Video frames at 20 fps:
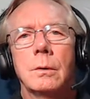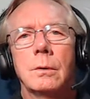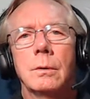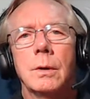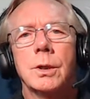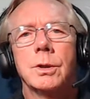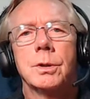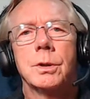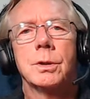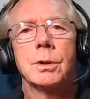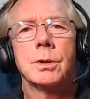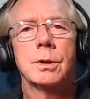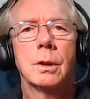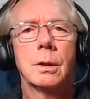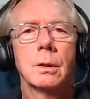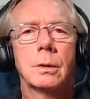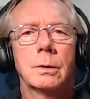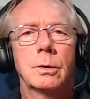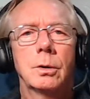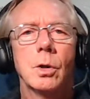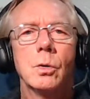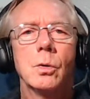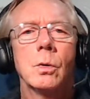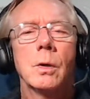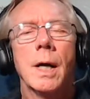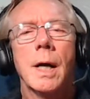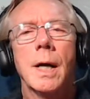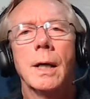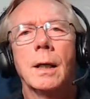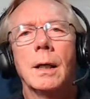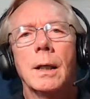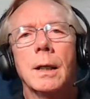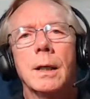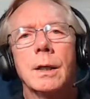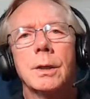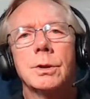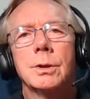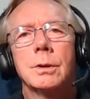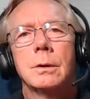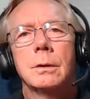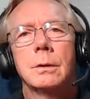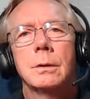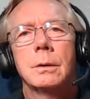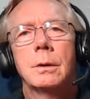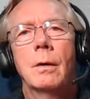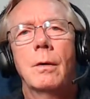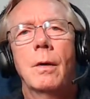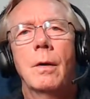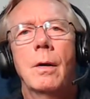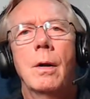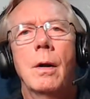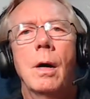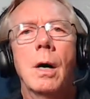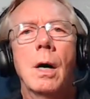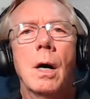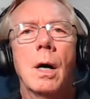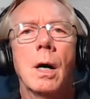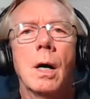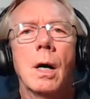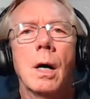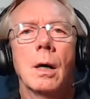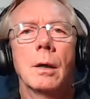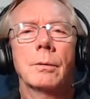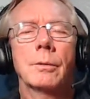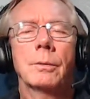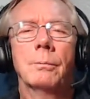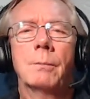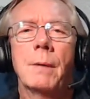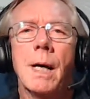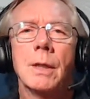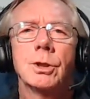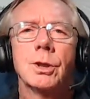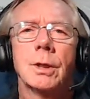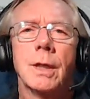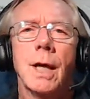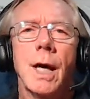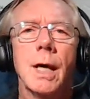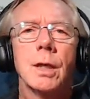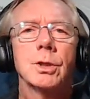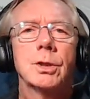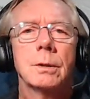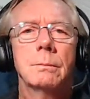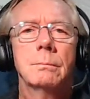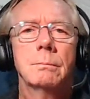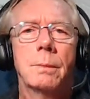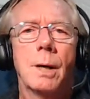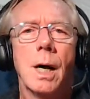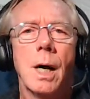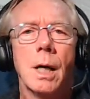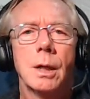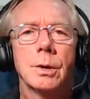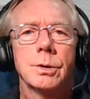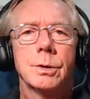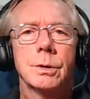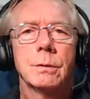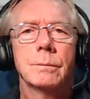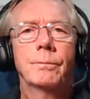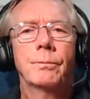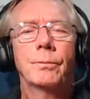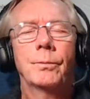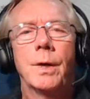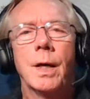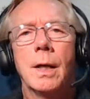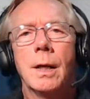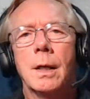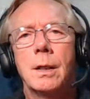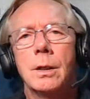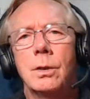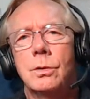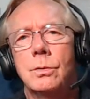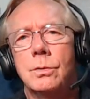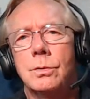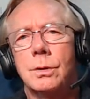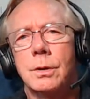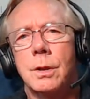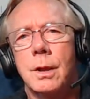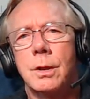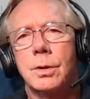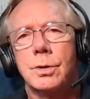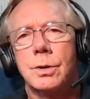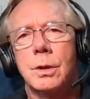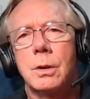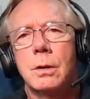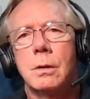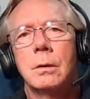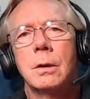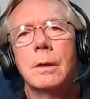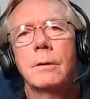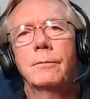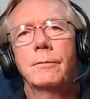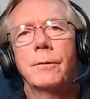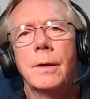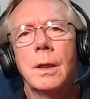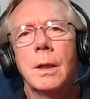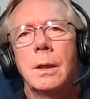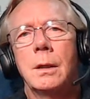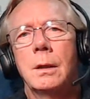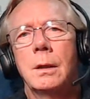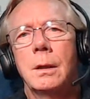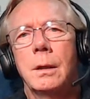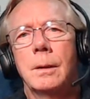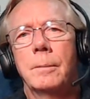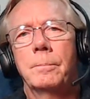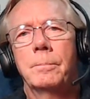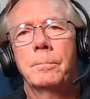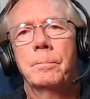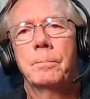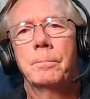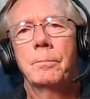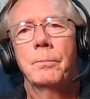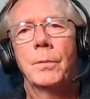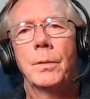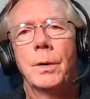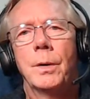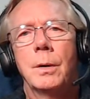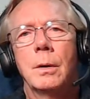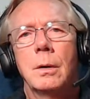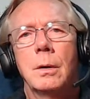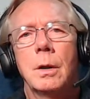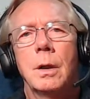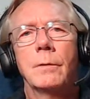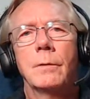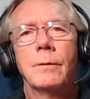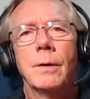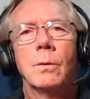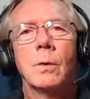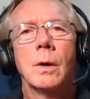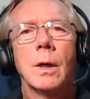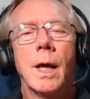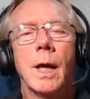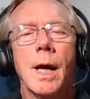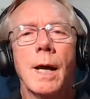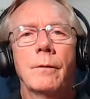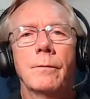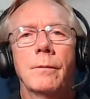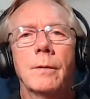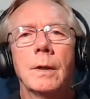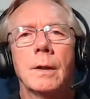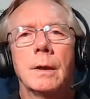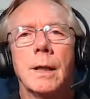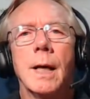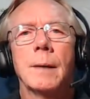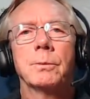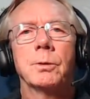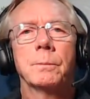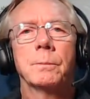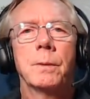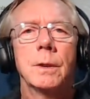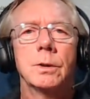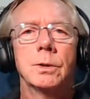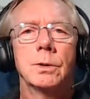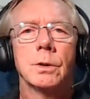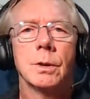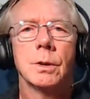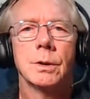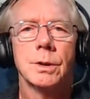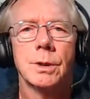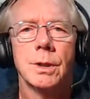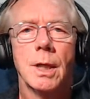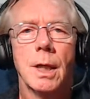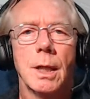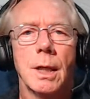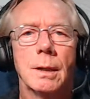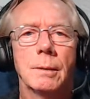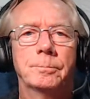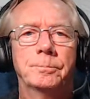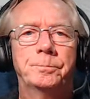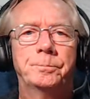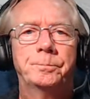Next is Google Analytics. The magic action box that I install if I want to have any capture pages on the site.